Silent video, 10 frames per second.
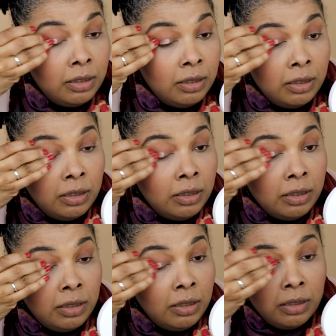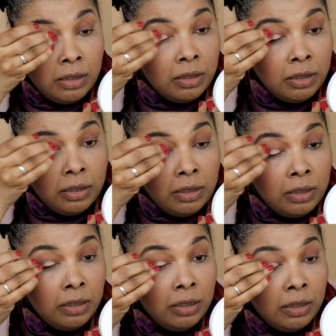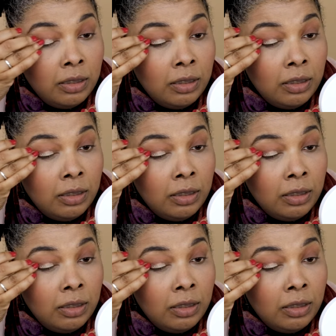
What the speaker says: Nobody speaks.